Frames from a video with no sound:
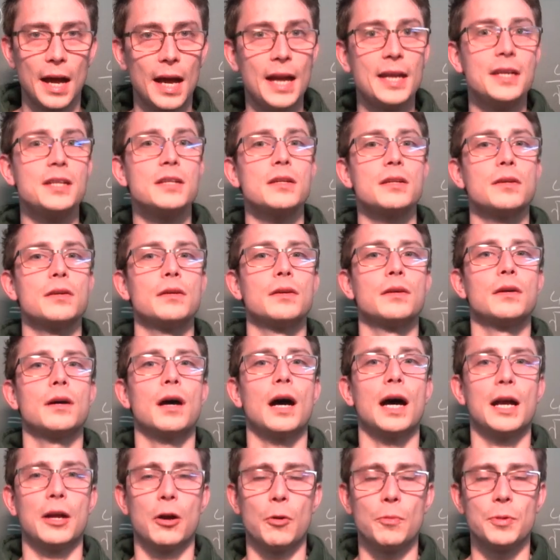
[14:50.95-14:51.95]
And
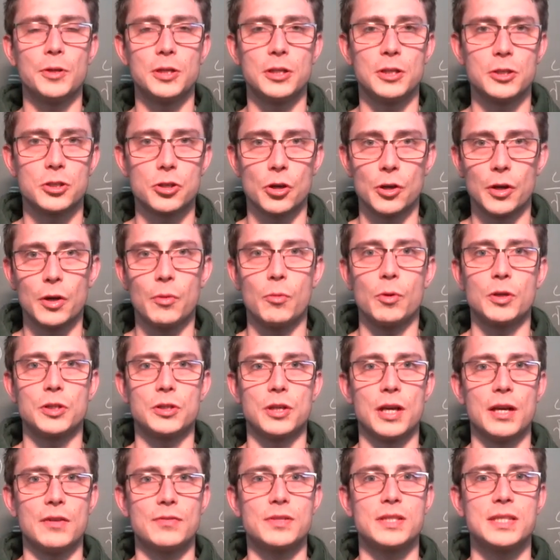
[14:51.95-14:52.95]
I hope you did enjoy
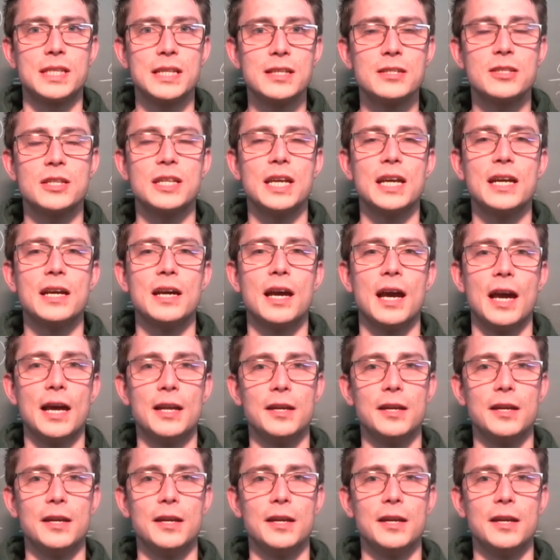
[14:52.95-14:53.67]
what you have seen today.